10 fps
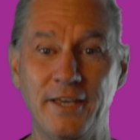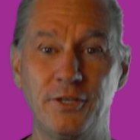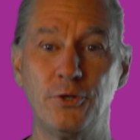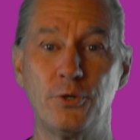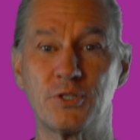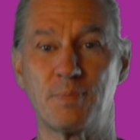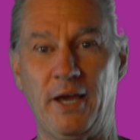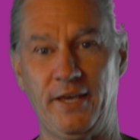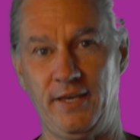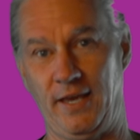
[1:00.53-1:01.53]
use
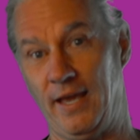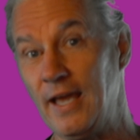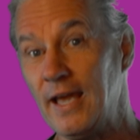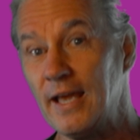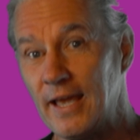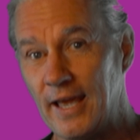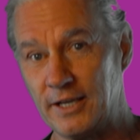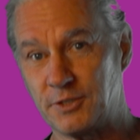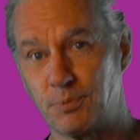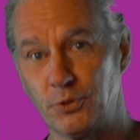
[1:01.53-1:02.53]
my
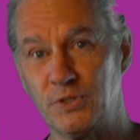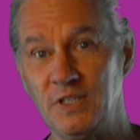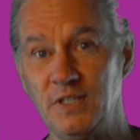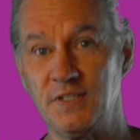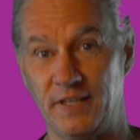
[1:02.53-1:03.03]
expertise